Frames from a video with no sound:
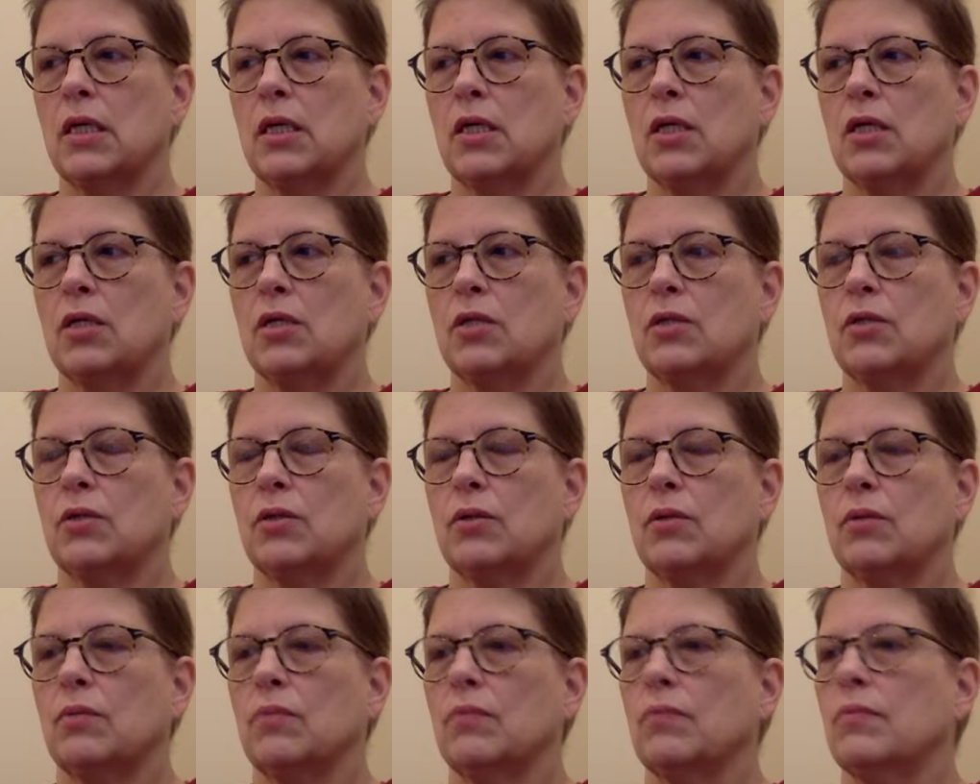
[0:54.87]

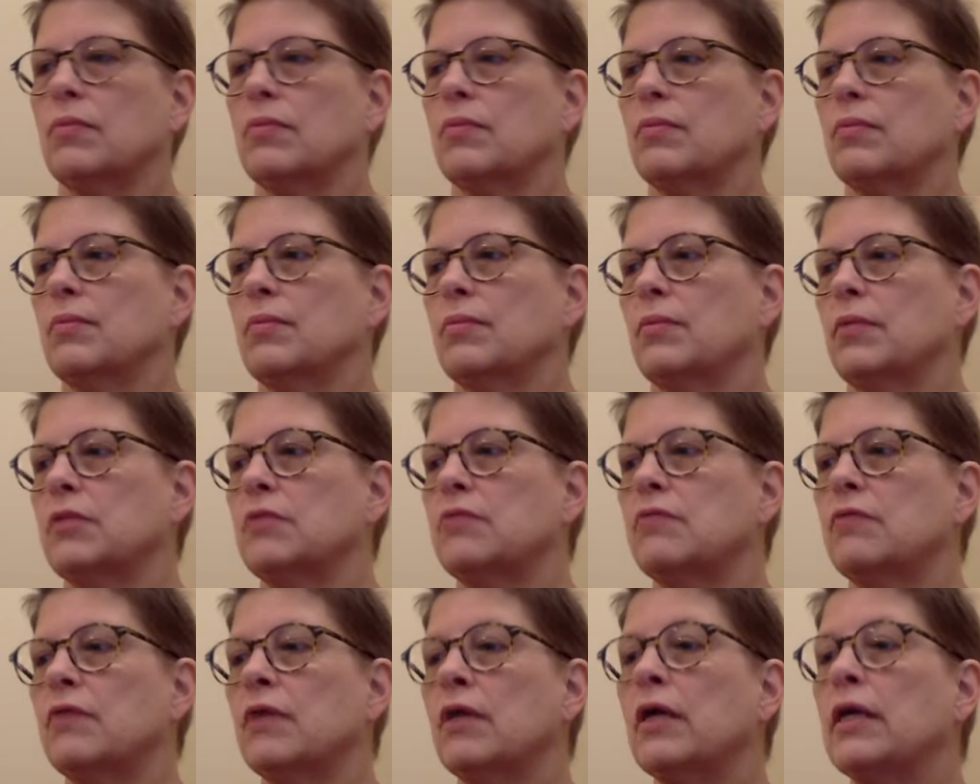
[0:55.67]
So, it's
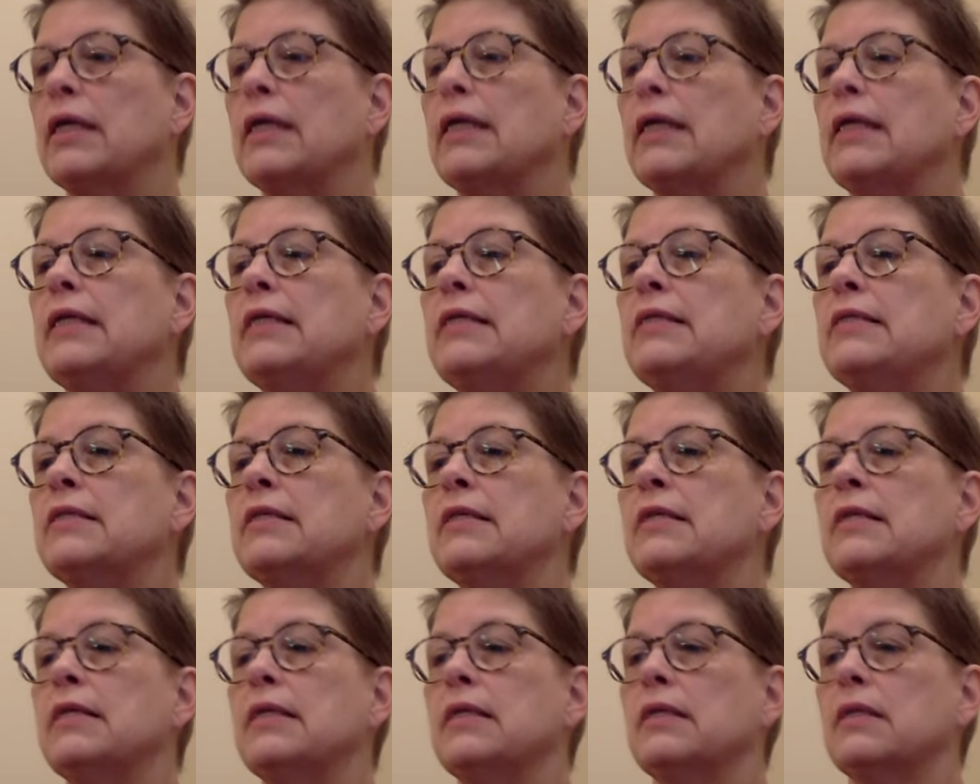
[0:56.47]
very
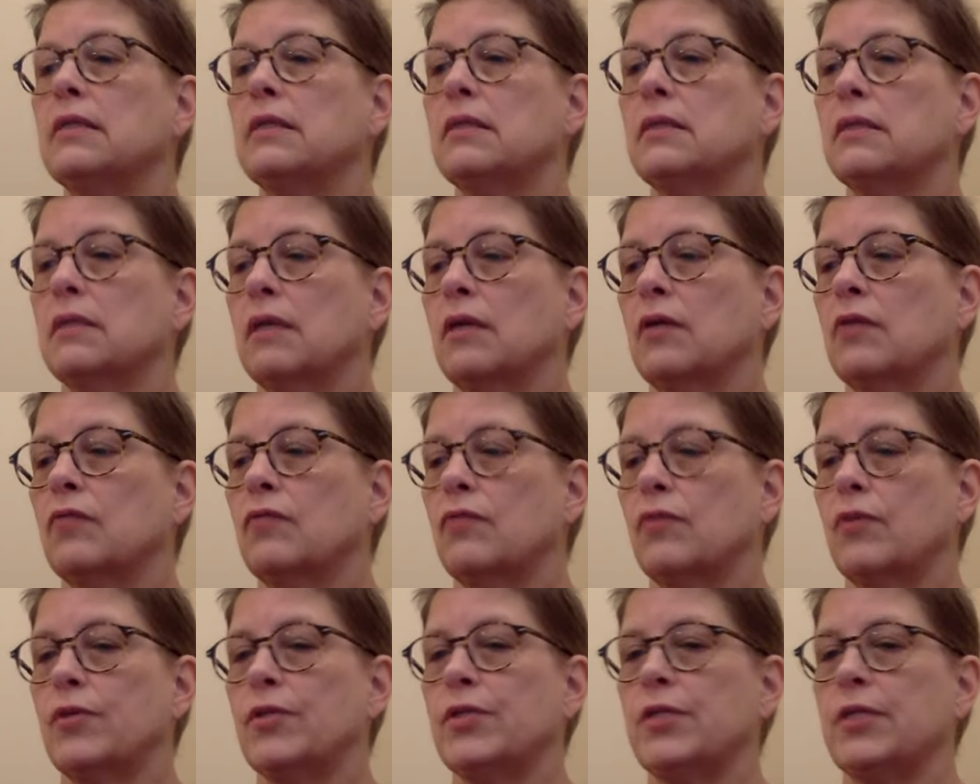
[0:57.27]
easy,
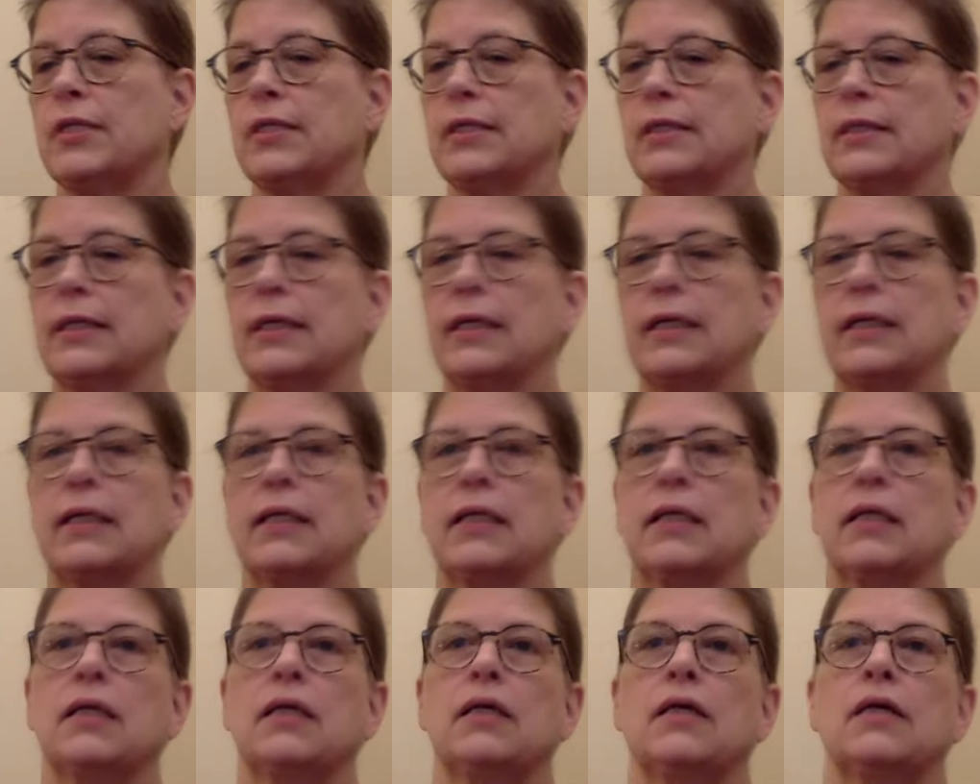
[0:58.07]
unfortunately,
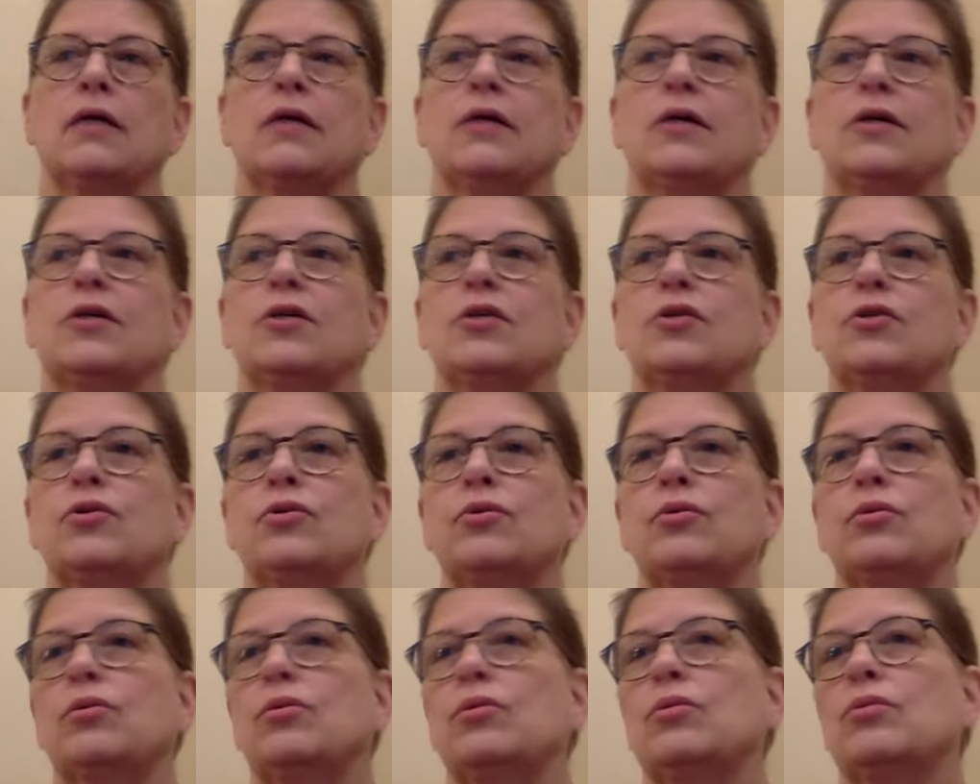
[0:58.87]

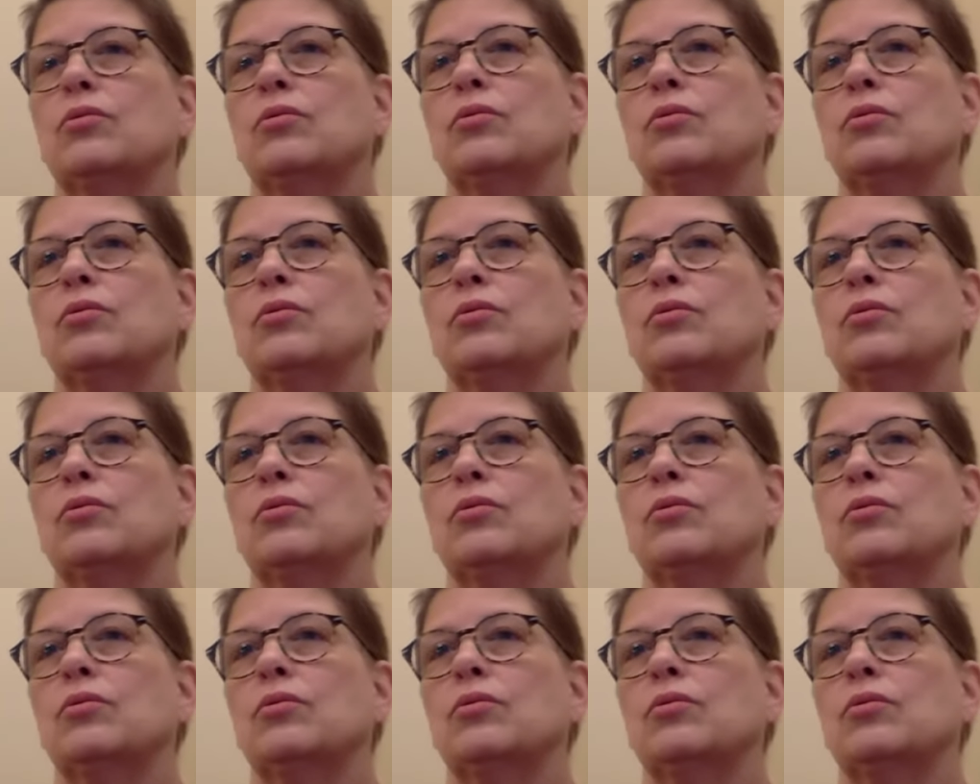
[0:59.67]
to